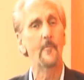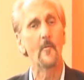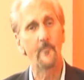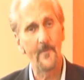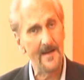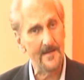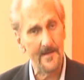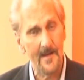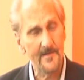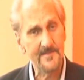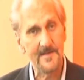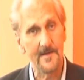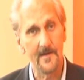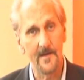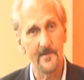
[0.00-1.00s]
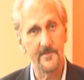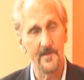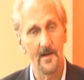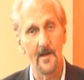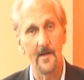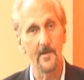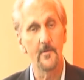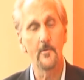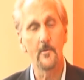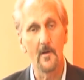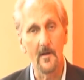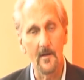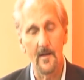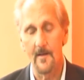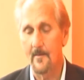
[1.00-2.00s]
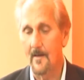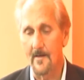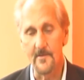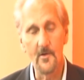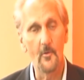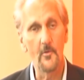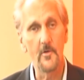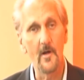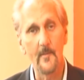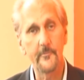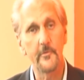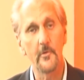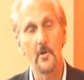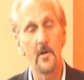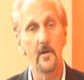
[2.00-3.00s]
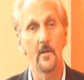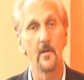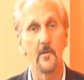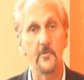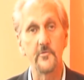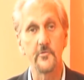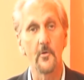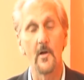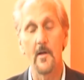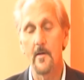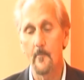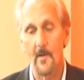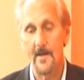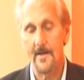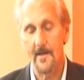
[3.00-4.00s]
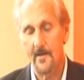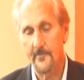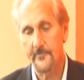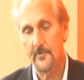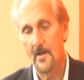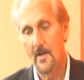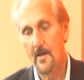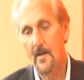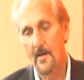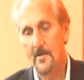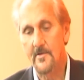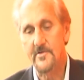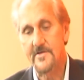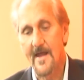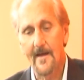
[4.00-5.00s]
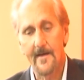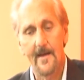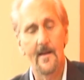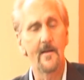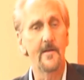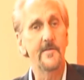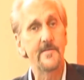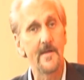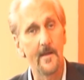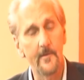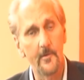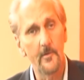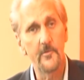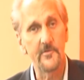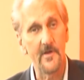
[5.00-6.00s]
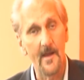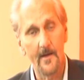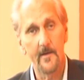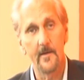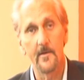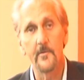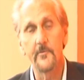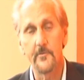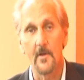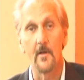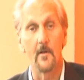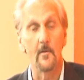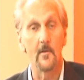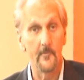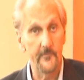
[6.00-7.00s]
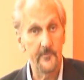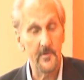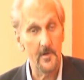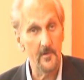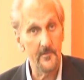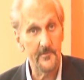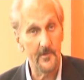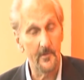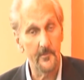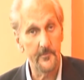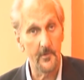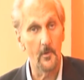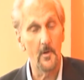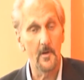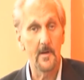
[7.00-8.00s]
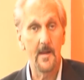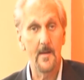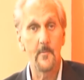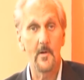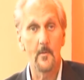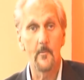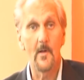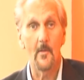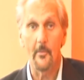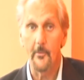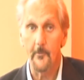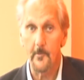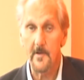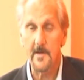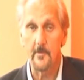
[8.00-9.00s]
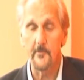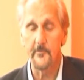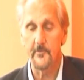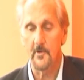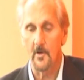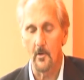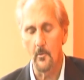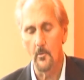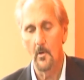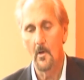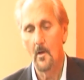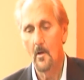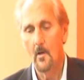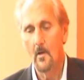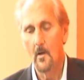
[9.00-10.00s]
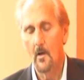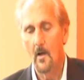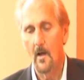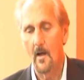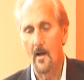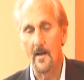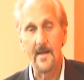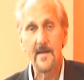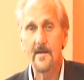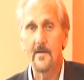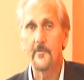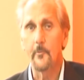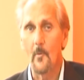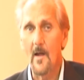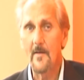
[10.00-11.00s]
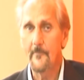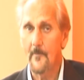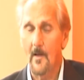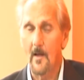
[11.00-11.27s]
Fantastic guest tonight. I know you're absolutely going to enjoy my guest, Jack Alexander. Jack lives here in Sarasota. Came here about 3 years ago. He and his wife,